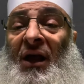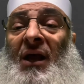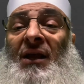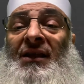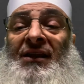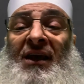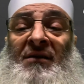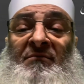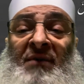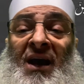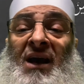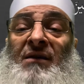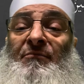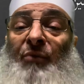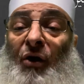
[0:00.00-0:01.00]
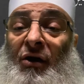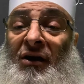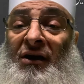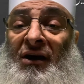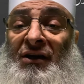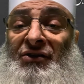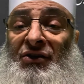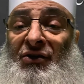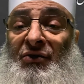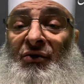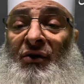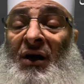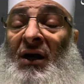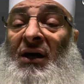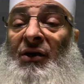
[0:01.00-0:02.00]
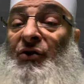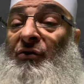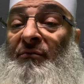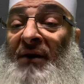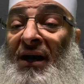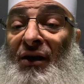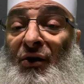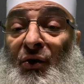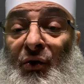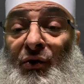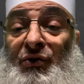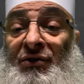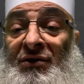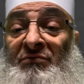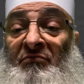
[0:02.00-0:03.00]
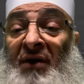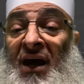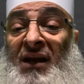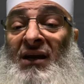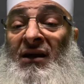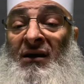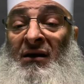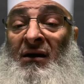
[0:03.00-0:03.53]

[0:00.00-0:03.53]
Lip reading: they may boycott you, you may lose many